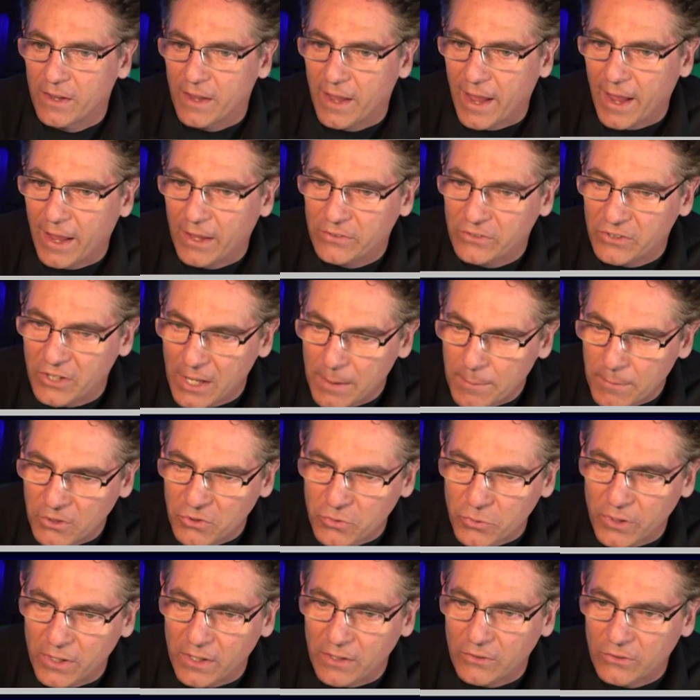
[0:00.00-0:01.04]
as
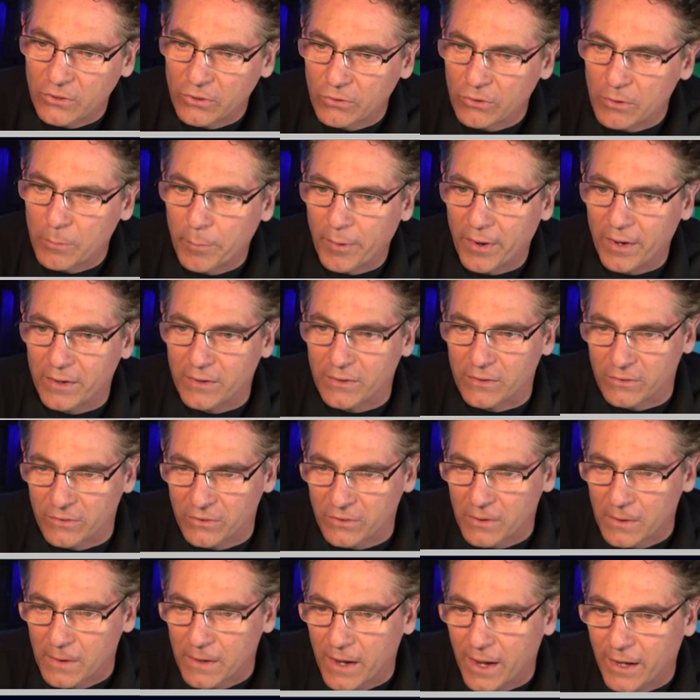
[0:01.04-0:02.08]
imagery to the
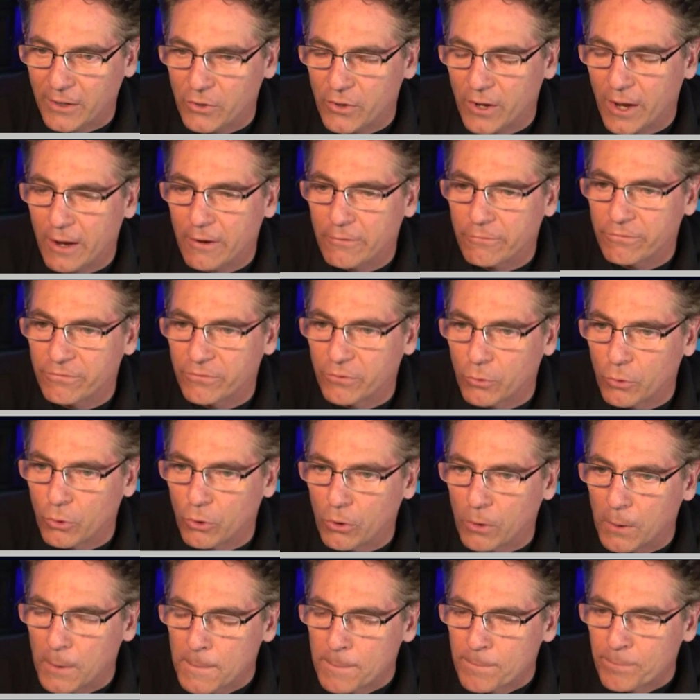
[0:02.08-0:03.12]
buttons. And you have
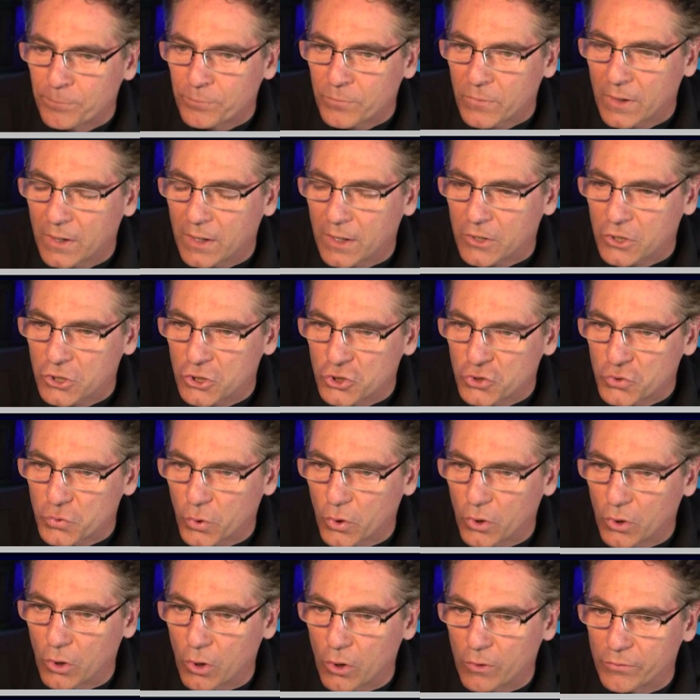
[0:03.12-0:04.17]
full uh,
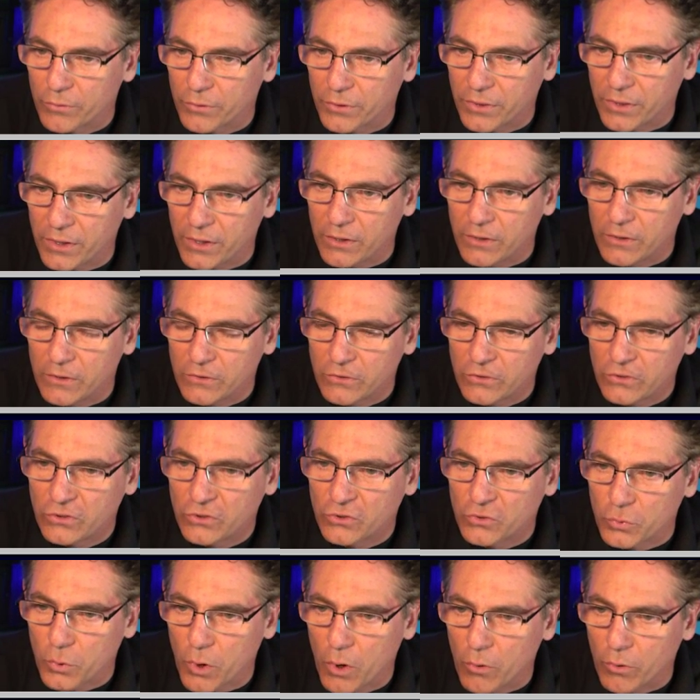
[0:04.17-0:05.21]
control over the
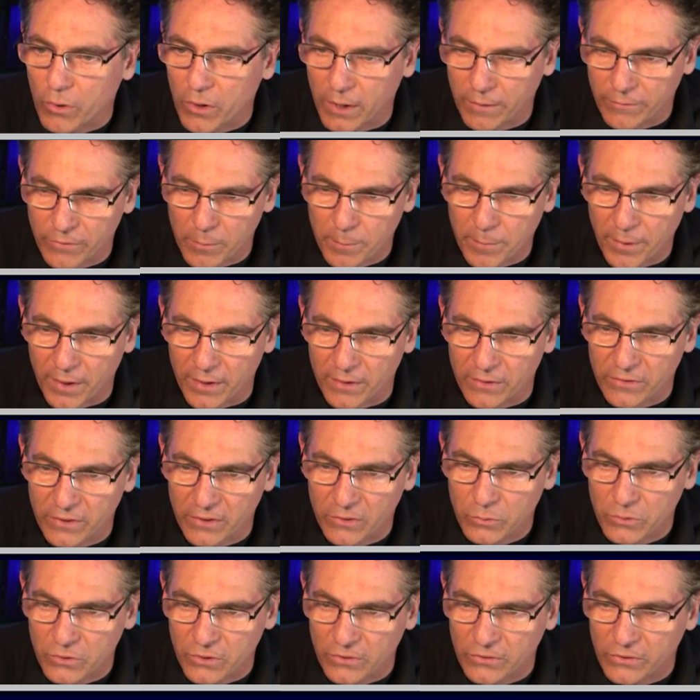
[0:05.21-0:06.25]
stroke of the buttons.
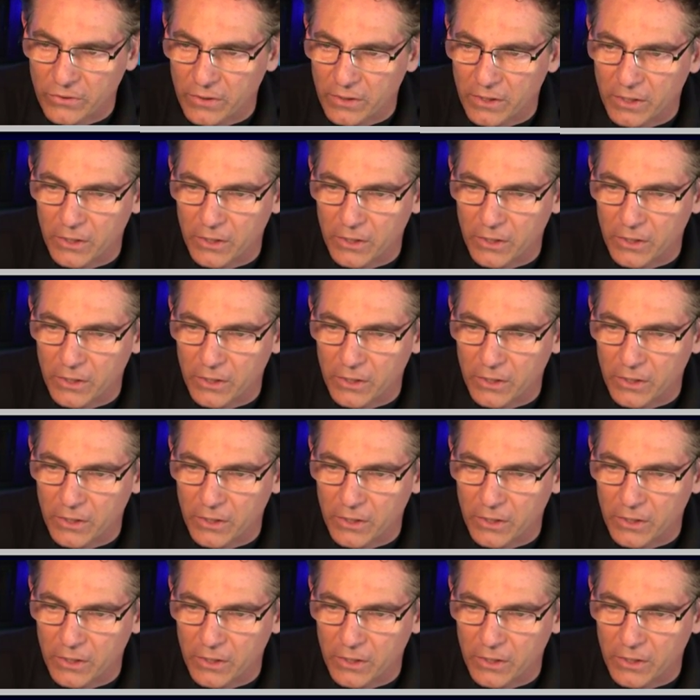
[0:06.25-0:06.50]
That's what you see